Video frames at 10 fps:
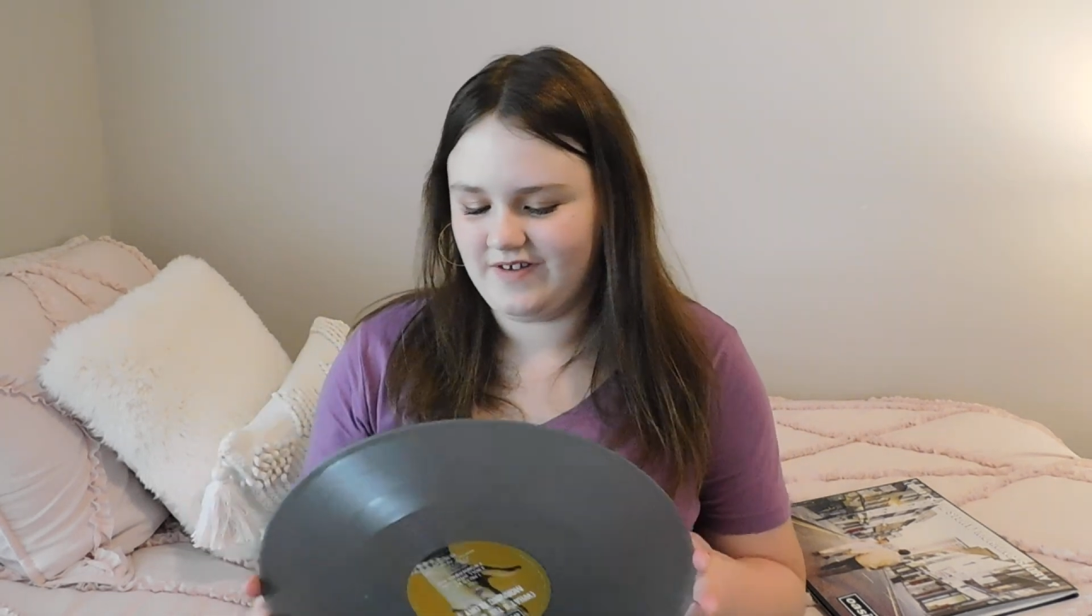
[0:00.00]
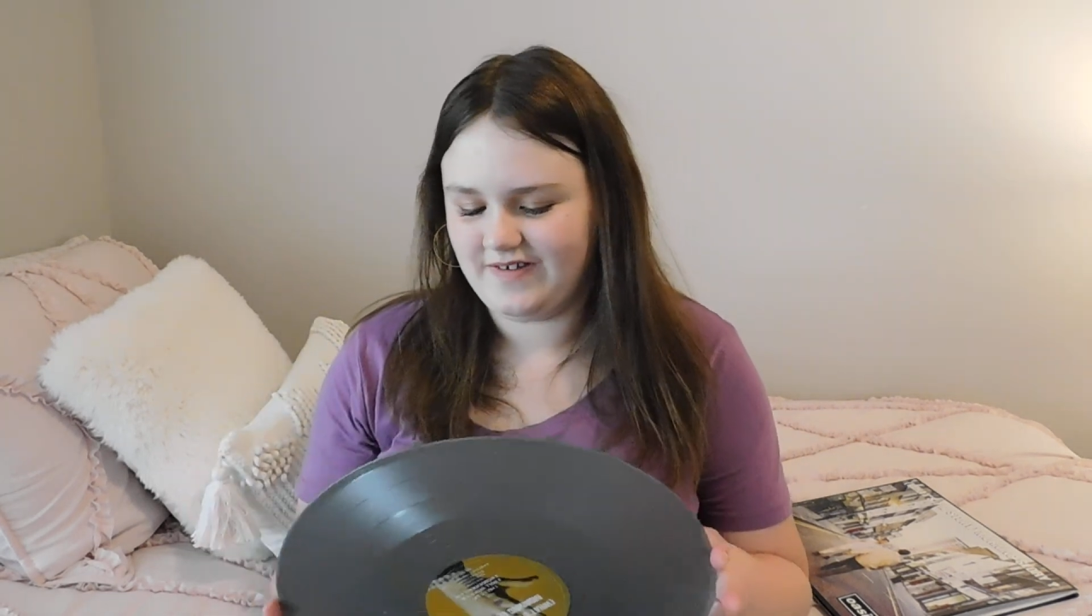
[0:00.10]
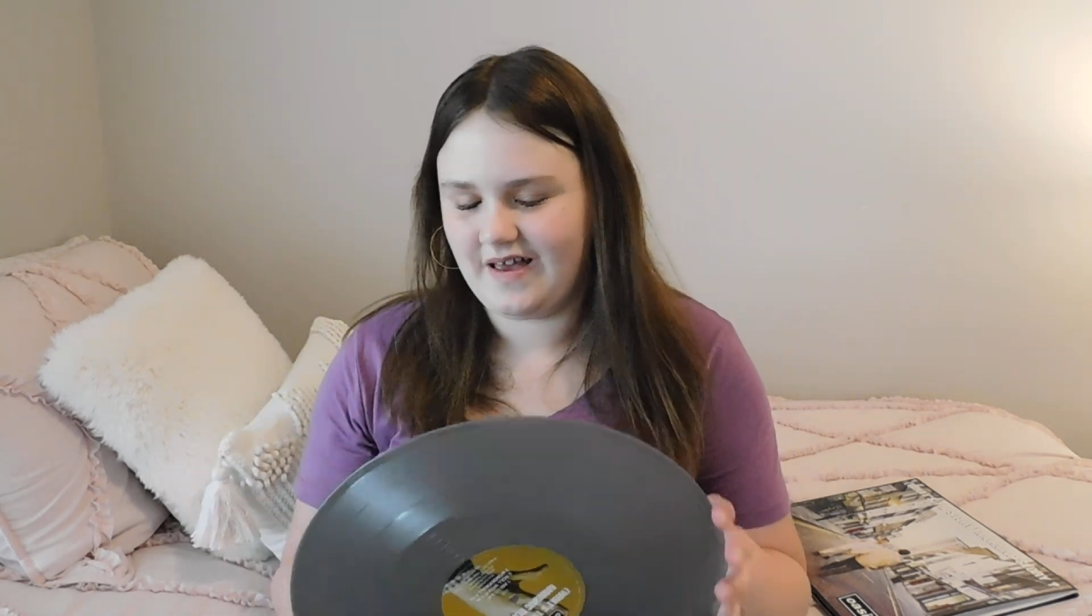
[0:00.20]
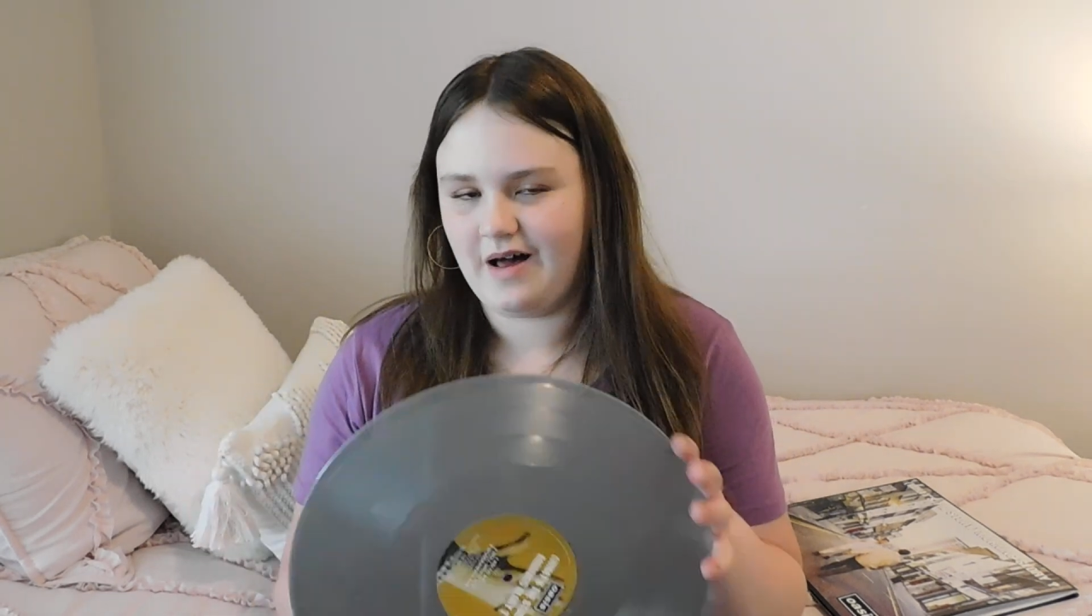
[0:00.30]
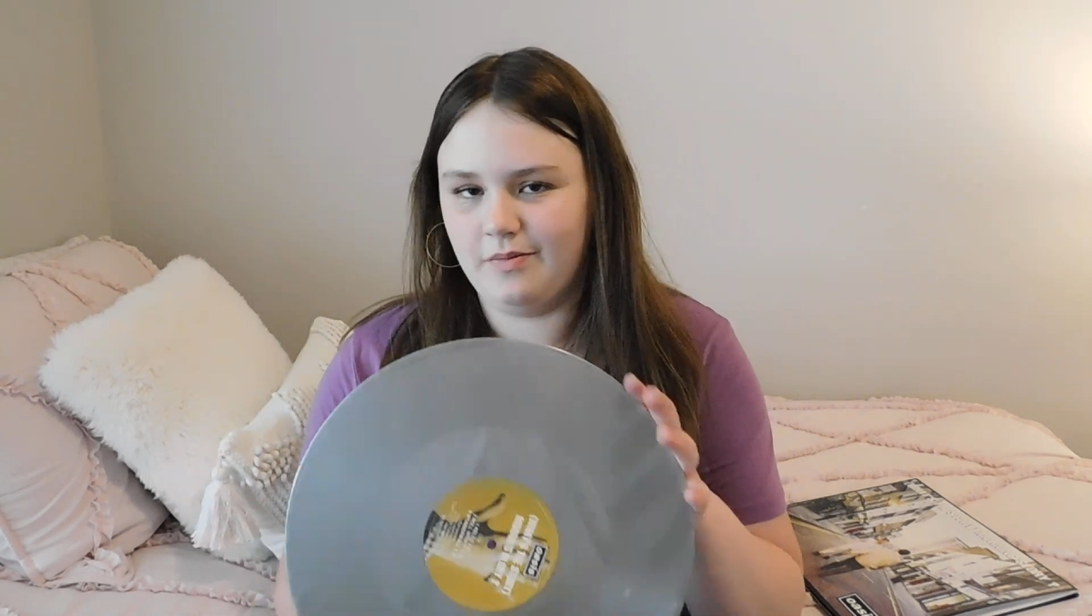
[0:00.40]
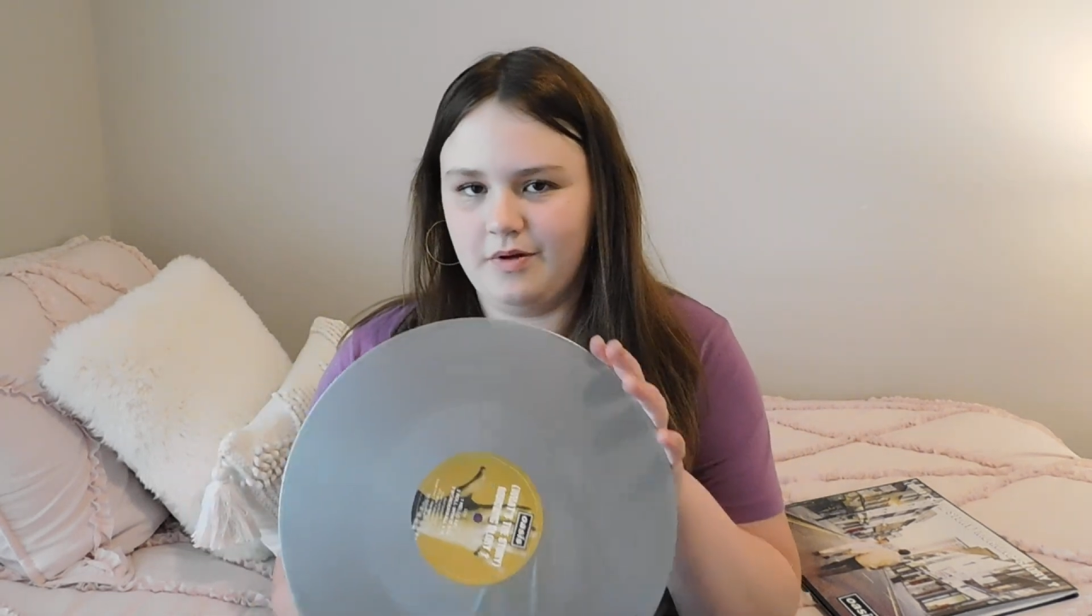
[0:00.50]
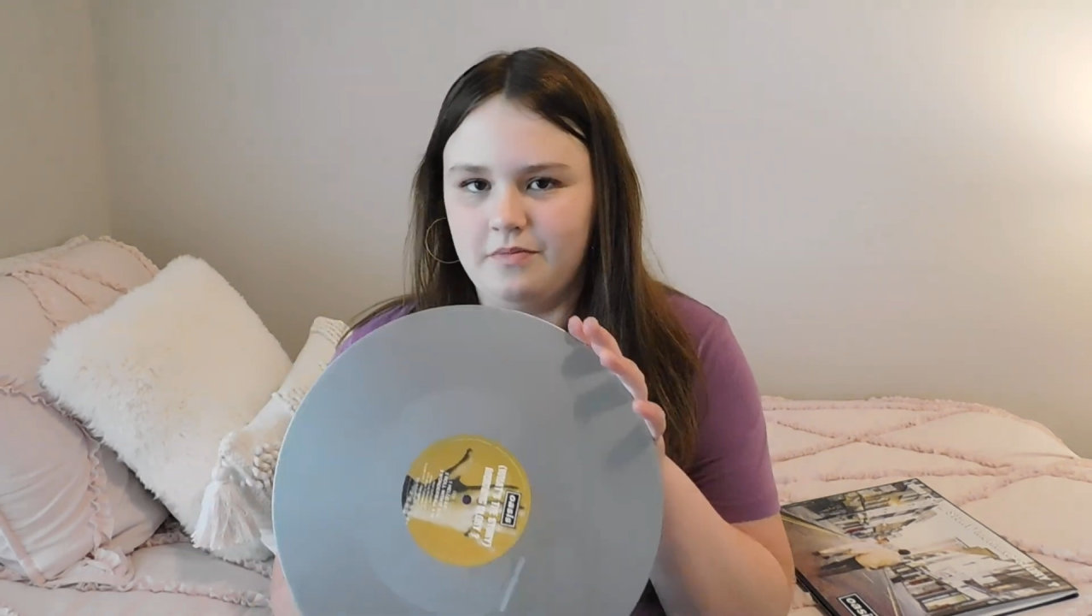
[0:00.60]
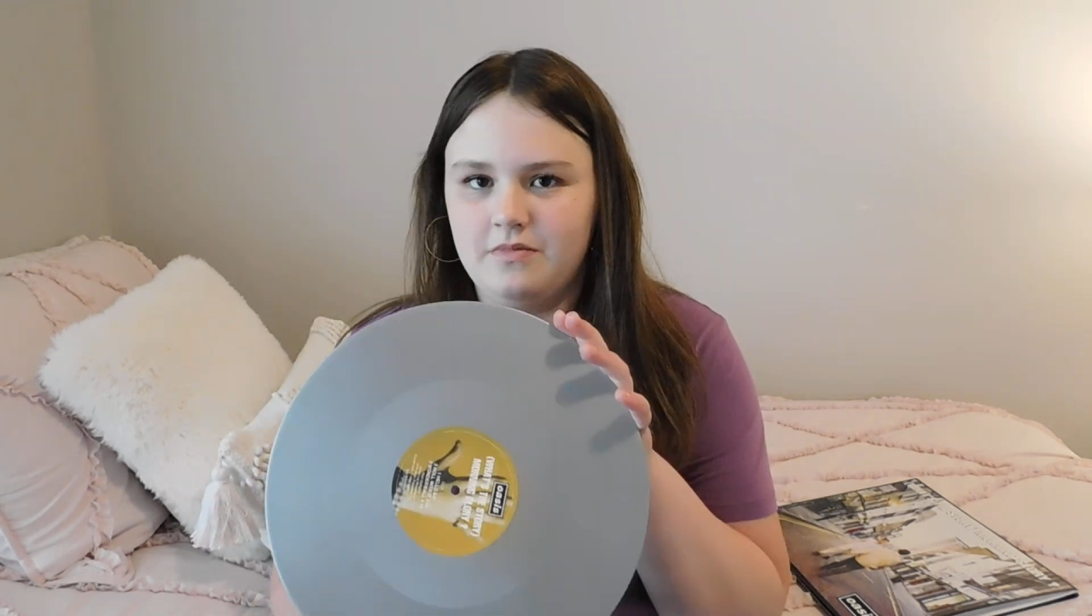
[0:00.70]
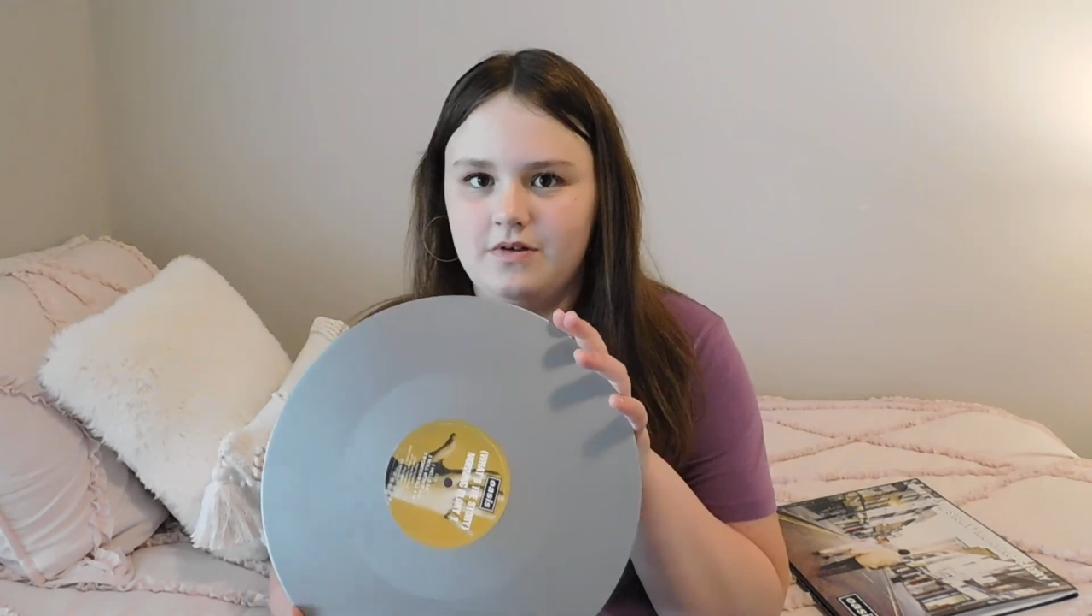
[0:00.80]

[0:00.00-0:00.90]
this album.